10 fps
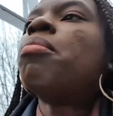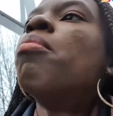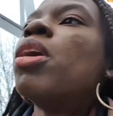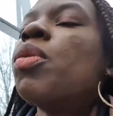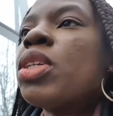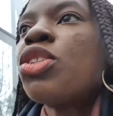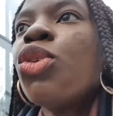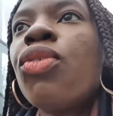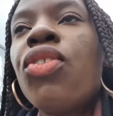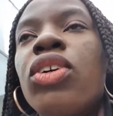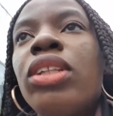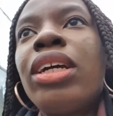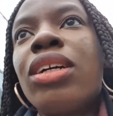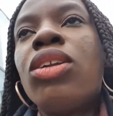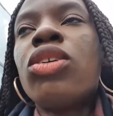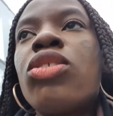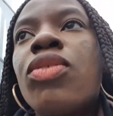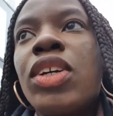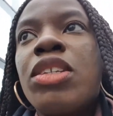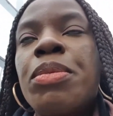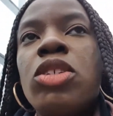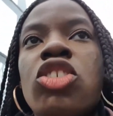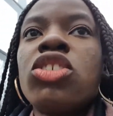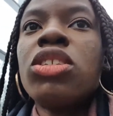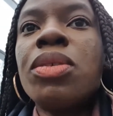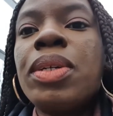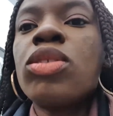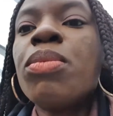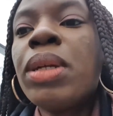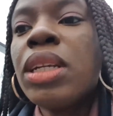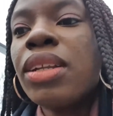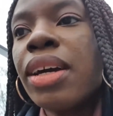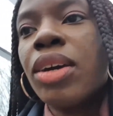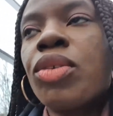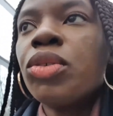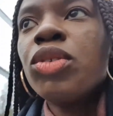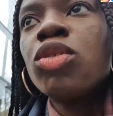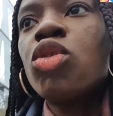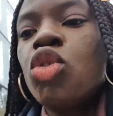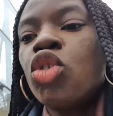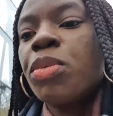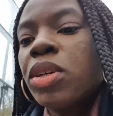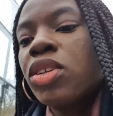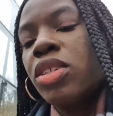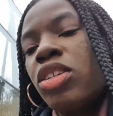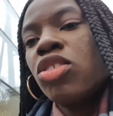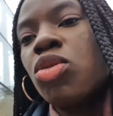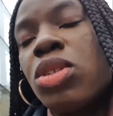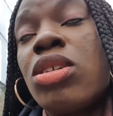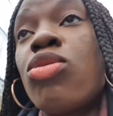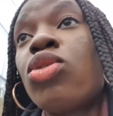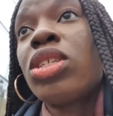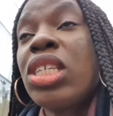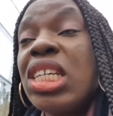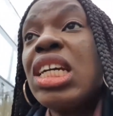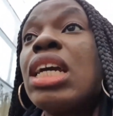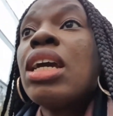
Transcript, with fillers: But it was still fun, like lots of expositions. There were so many that I couldn't show because I just wanted to see